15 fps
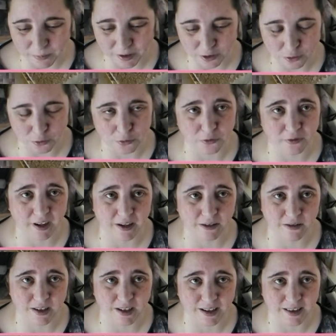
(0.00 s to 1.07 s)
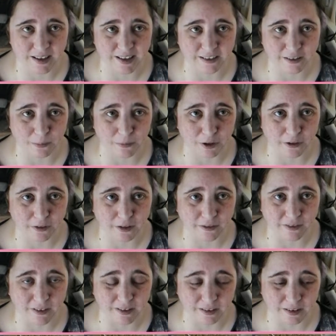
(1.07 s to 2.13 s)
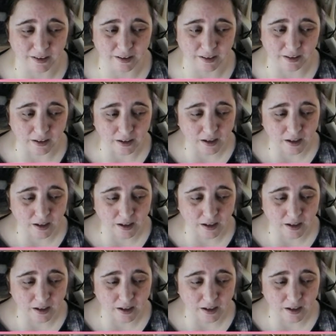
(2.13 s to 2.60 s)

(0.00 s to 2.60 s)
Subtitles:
me 2 or 3 hours to get things uploaded recently,